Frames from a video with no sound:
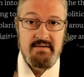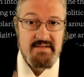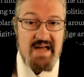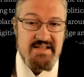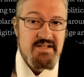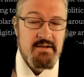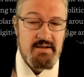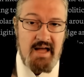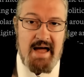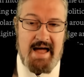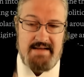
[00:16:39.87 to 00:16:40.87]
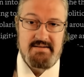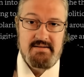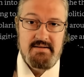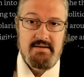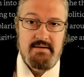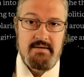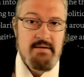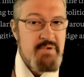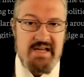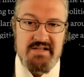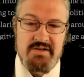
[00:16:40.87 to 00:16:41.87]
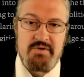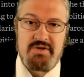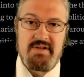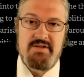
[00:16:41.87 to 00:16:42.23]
That's a lot. The biggest social